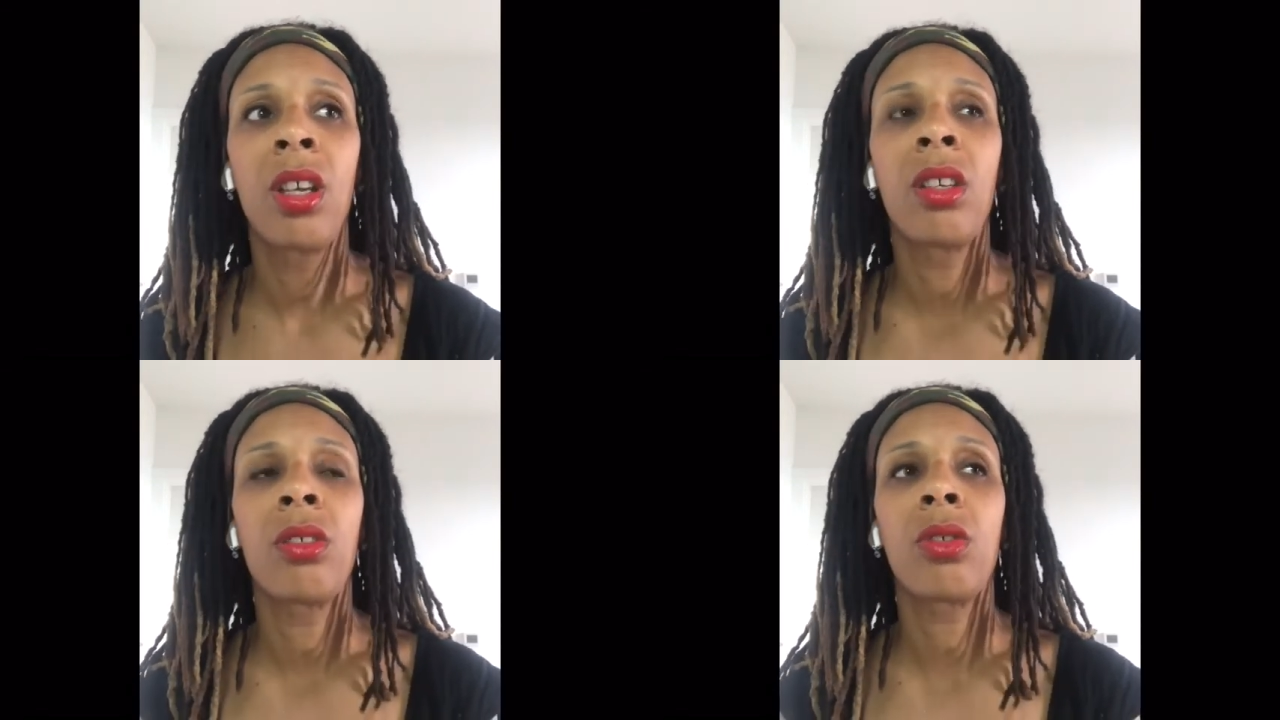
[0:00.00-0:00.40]

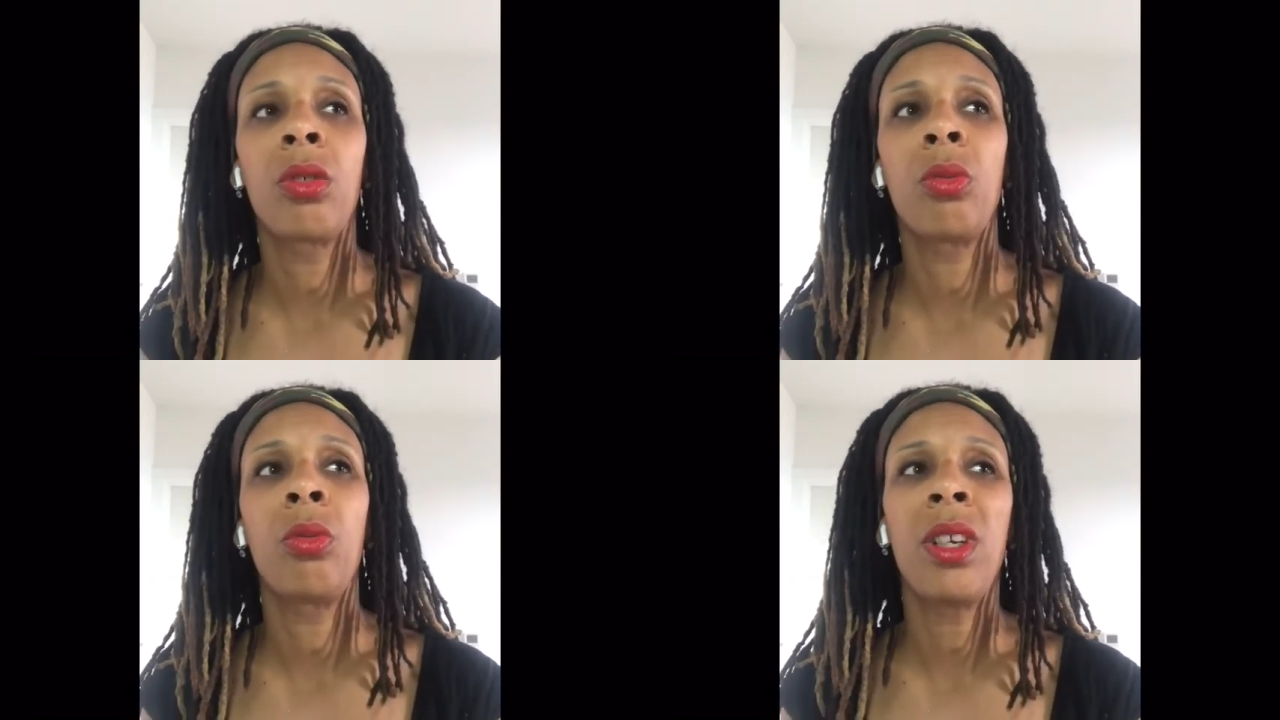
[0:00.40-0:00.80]

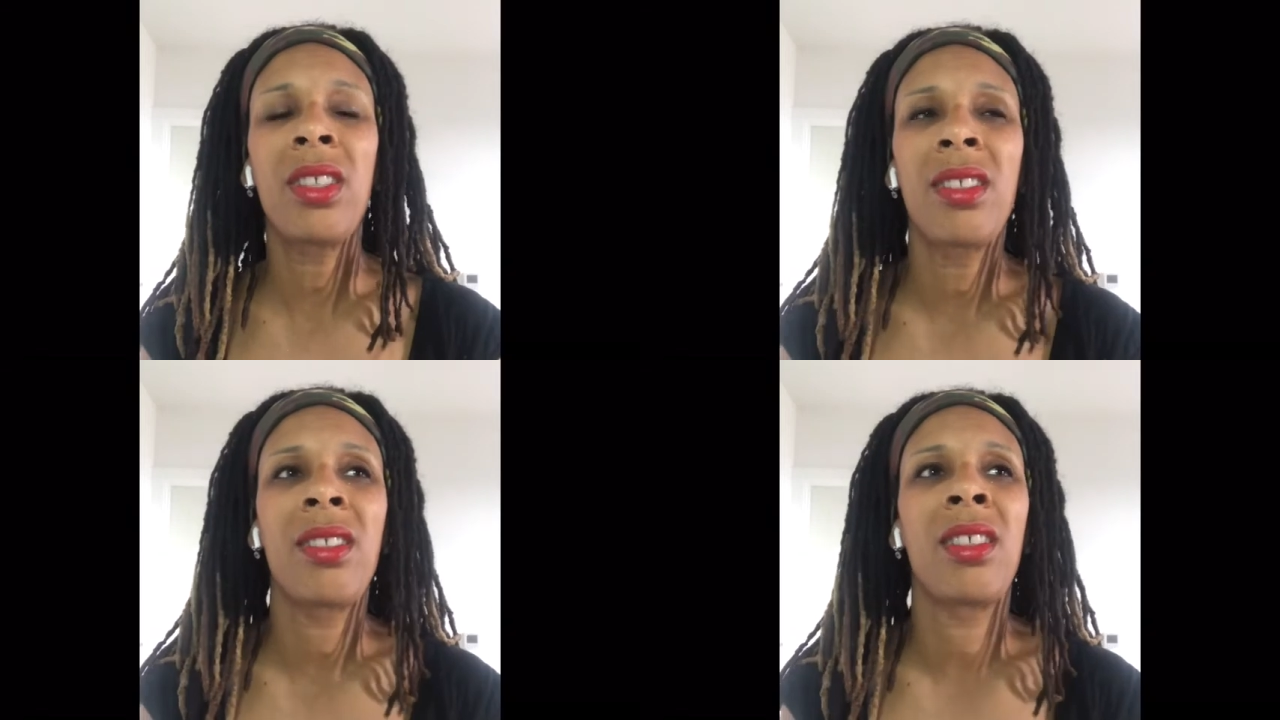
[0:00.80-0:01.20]
So
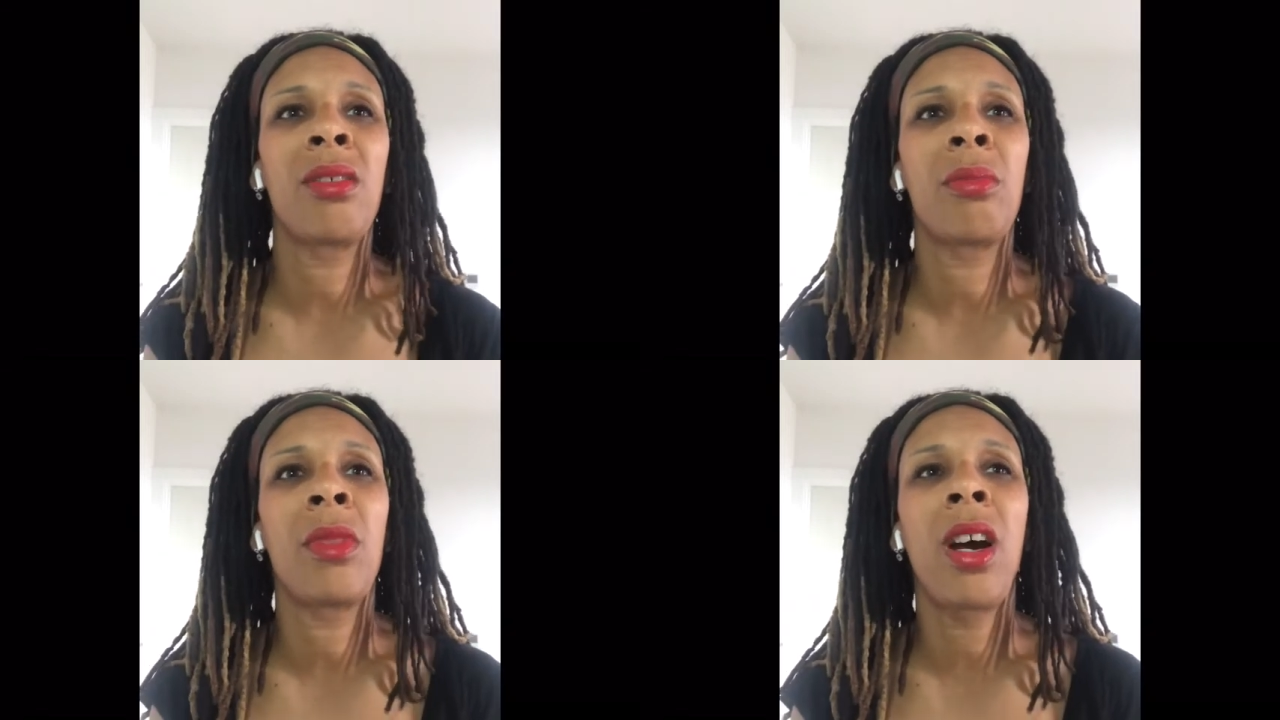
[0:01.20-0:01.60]

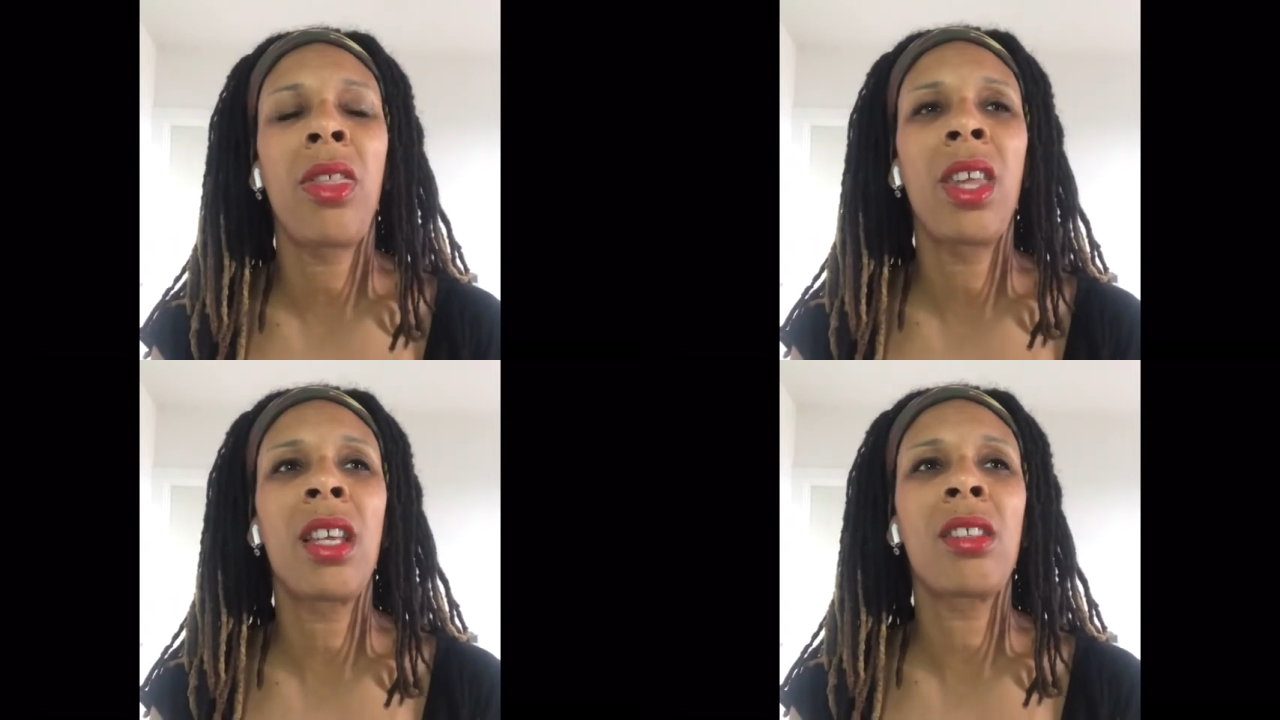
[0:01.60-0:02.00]
racism, I
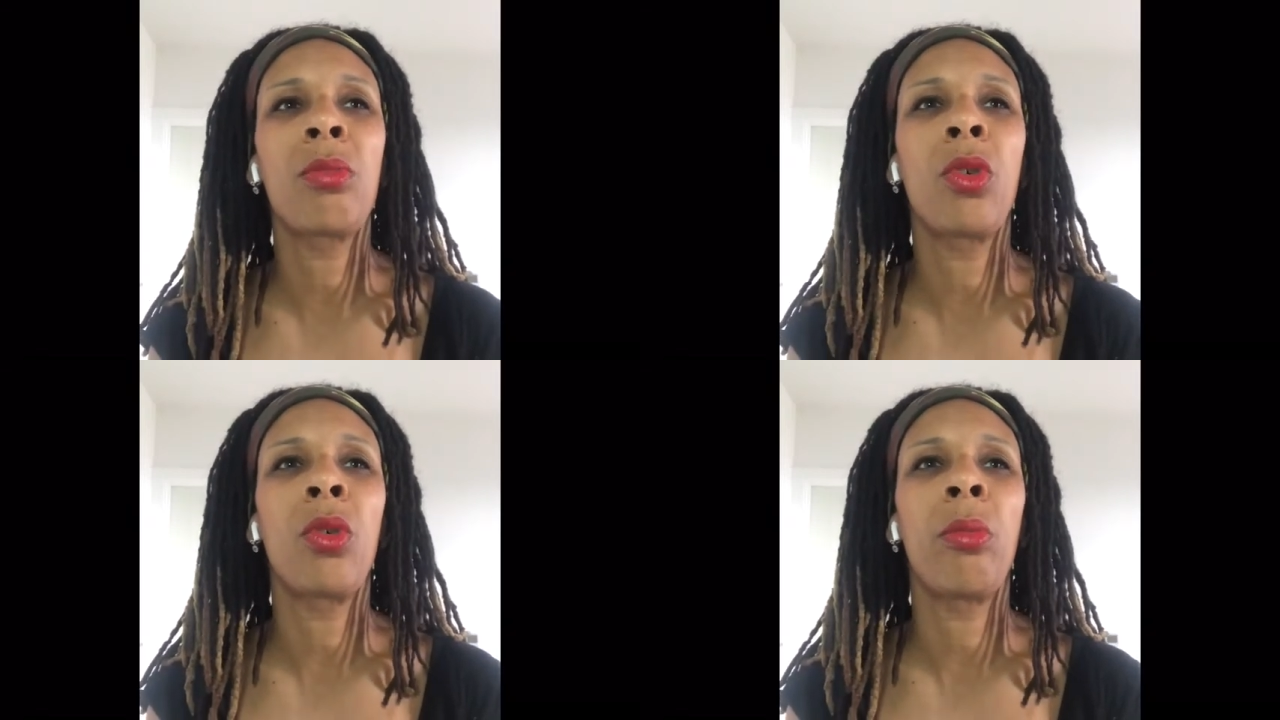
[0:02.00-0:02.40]
think it's
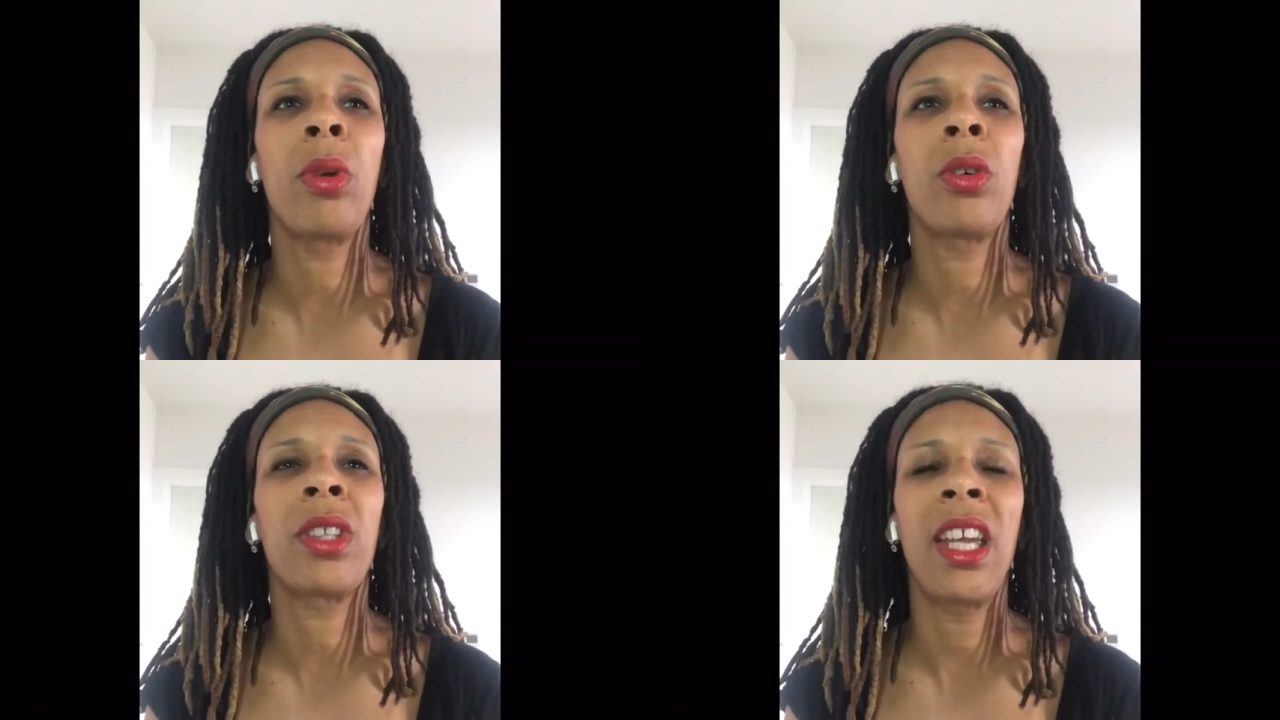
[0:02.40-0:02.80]
more
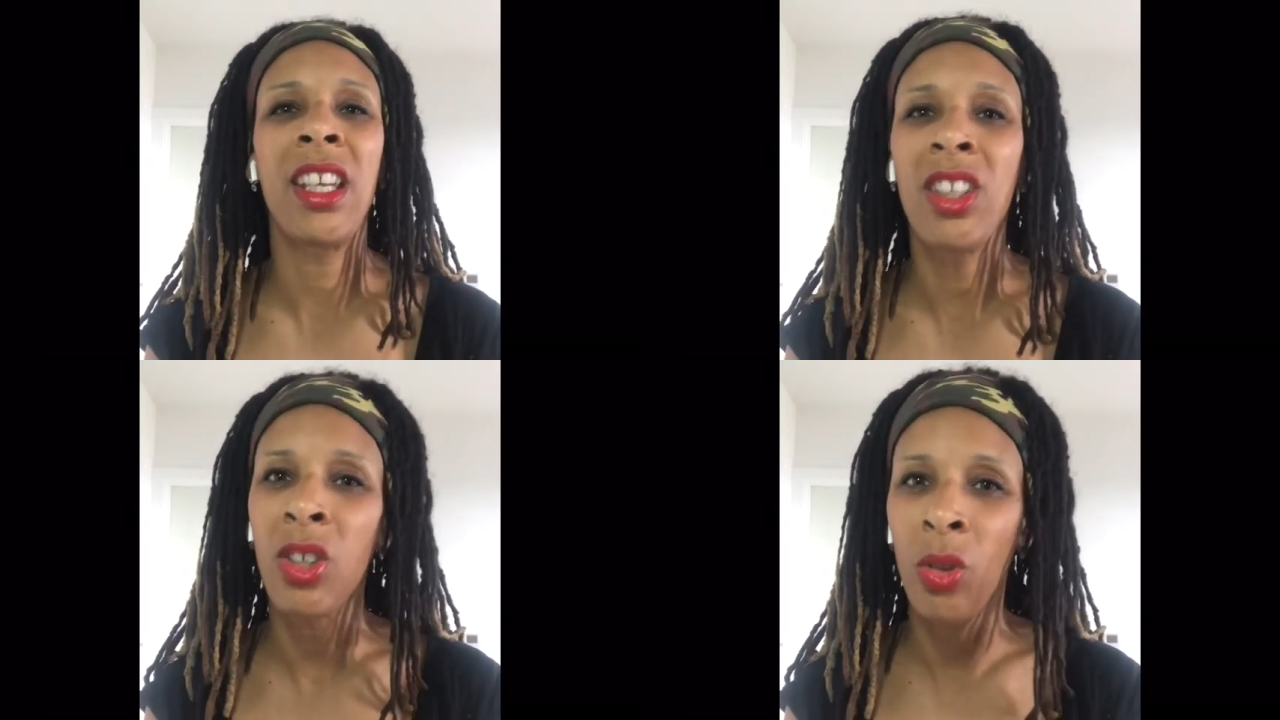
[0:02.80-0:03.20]
about
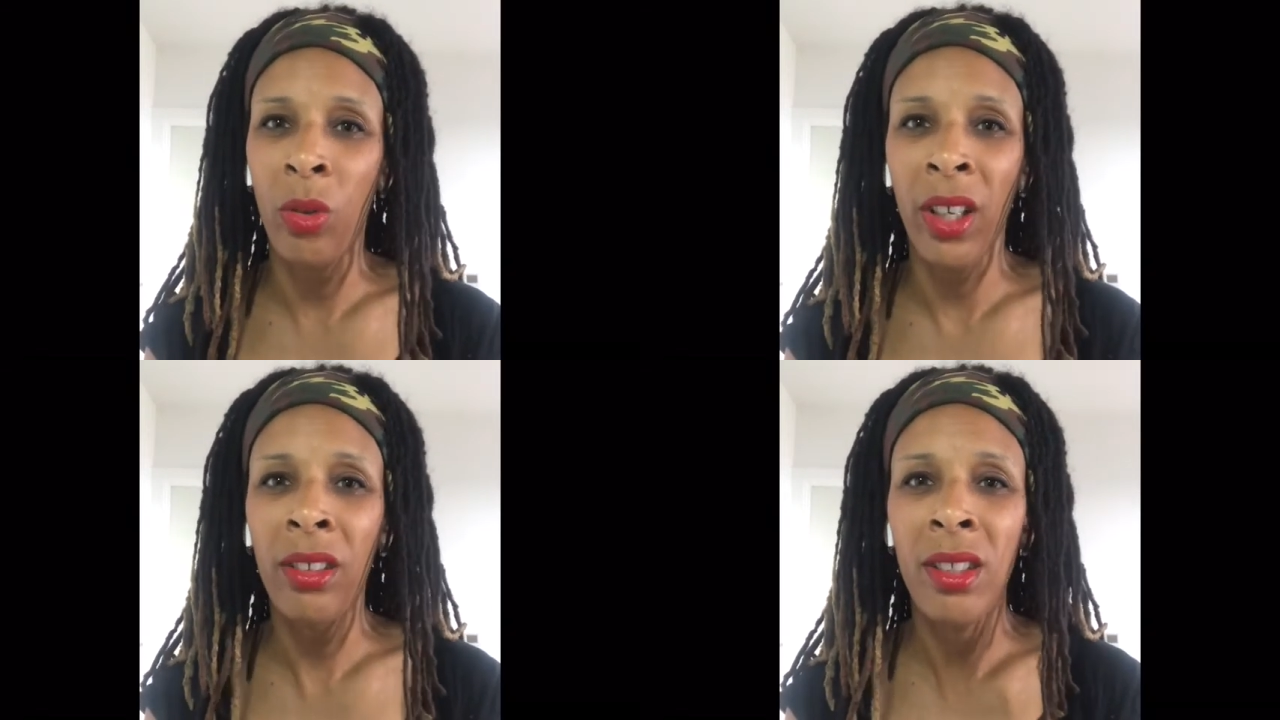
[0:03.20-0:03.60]

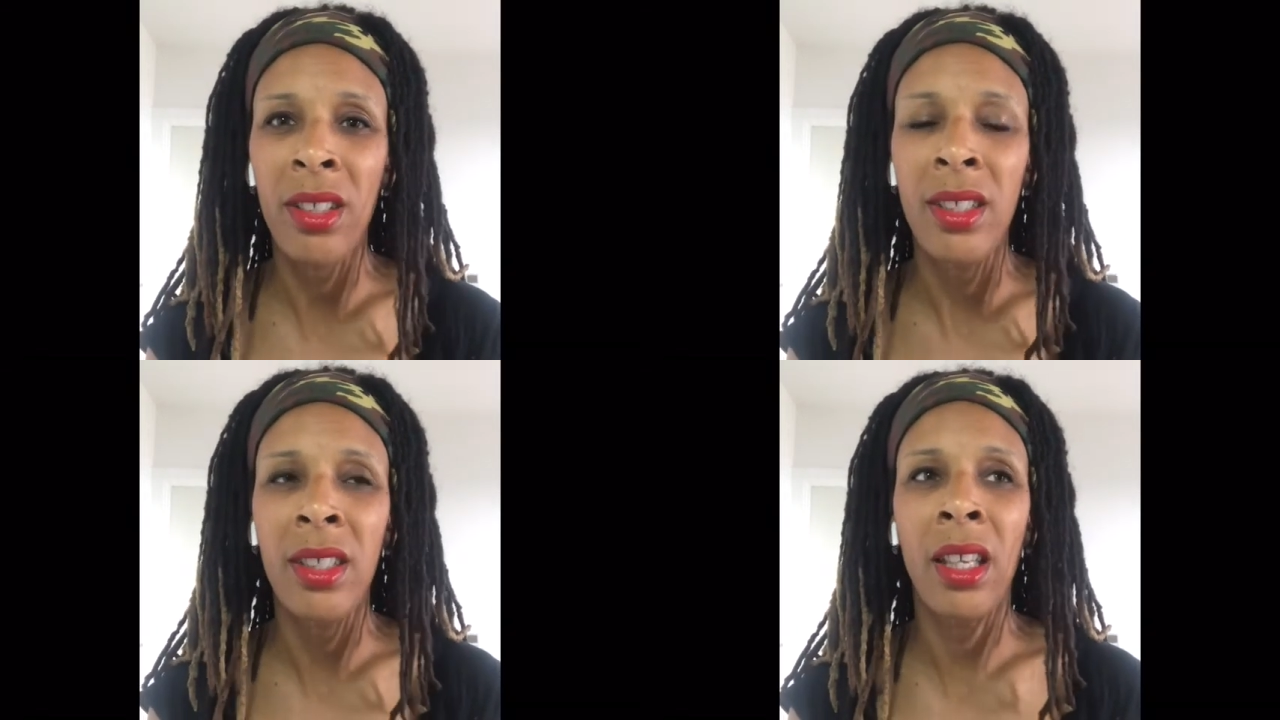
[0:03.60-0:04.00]

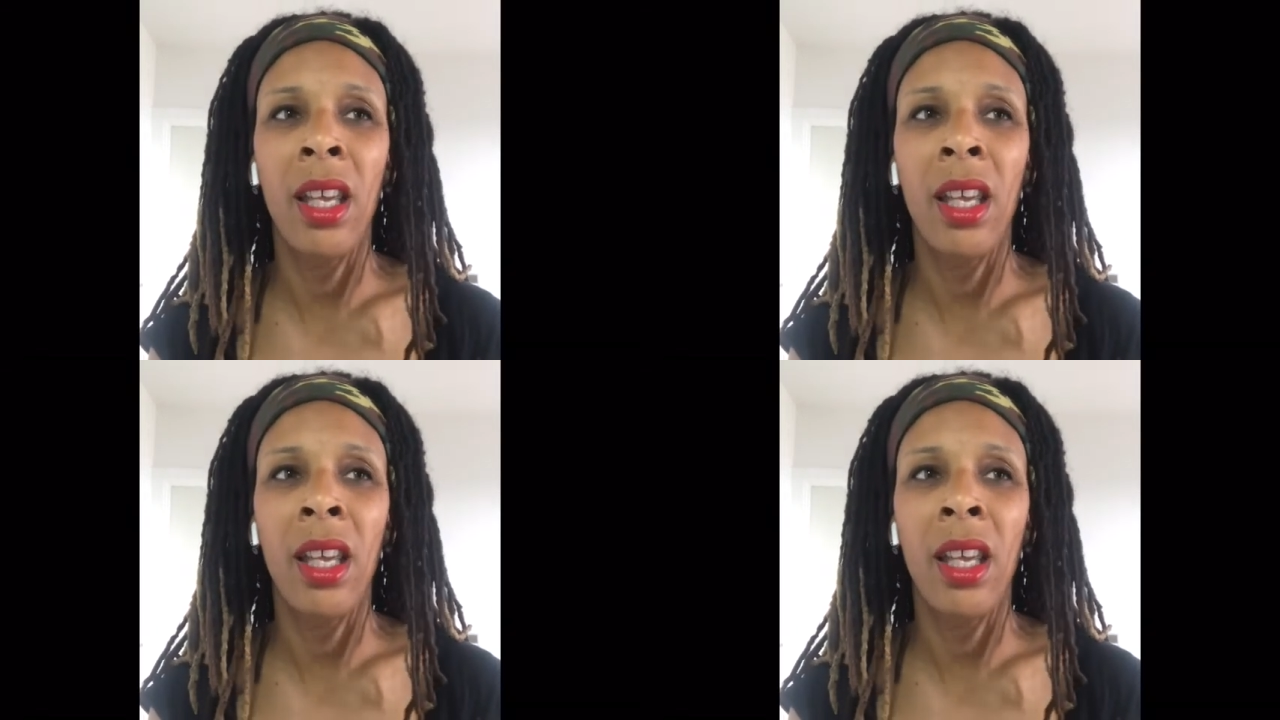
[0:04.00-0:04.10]
ignorance.